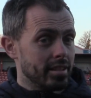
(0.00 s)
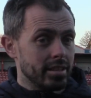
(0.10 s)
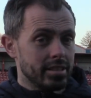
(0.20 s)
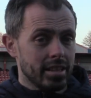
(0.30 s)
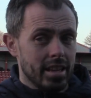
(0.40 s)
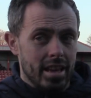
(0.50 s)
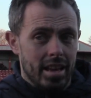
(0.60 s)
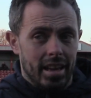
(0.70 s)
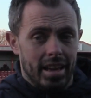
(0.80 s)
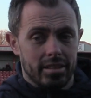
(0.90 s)
His
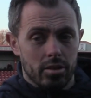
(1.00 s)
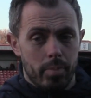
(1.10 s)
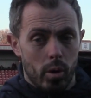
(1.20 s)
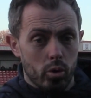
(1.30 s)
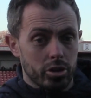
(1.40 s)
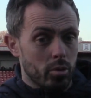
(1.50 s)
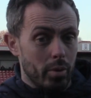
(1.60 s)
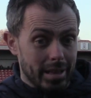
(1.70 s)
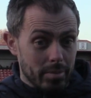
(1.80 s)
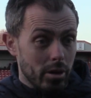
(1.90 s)
composure
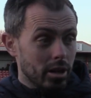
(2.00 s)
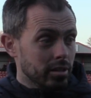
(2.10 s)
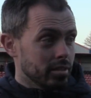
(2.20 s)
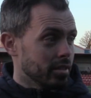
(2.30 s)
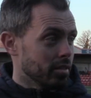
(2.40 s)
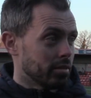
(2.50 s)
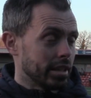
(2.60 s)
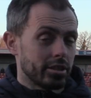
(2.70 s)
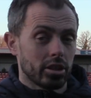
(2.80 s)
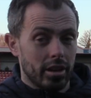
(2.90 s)
with the ball,
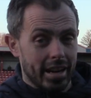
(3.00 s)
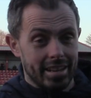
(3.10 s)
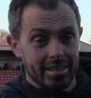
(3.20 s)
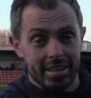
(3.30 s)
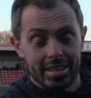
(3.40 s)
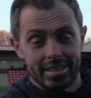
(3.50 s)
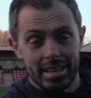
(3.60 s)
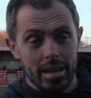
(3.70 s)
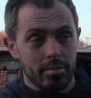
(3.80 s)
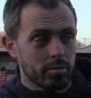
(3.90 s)
when I can
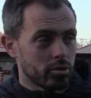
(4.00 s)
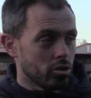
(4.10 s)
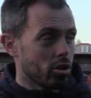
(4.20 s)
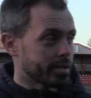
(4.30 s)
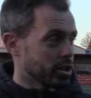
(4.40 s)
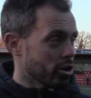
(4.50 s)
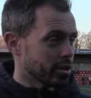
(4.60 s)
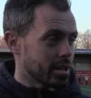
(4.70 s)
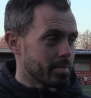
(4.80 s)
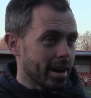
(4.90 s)
see him sort of
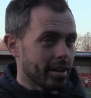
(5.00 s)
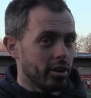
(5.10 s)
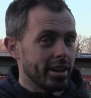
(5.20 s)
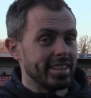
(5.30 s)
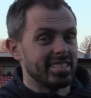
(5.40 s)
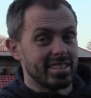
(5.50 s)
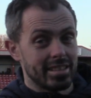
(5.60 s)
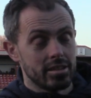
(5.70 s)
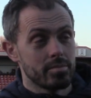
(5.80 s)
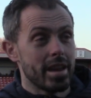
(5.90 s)
talking to the back line, his
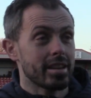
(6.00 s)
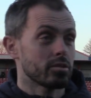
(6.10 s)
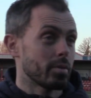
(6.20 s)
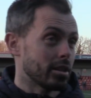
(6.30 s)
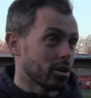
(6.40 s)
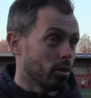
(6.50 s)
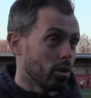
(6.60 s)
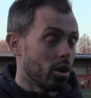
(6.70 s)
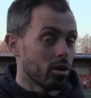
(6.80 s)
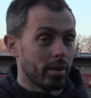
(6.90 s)
decision makings, when to go
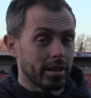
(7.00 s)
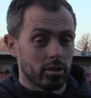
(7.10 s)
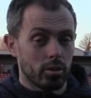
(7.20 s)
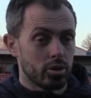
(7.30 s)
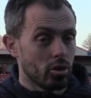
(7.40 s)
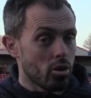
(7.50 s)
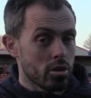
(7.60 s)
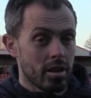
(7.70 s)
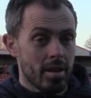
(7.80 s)
long, when to go short,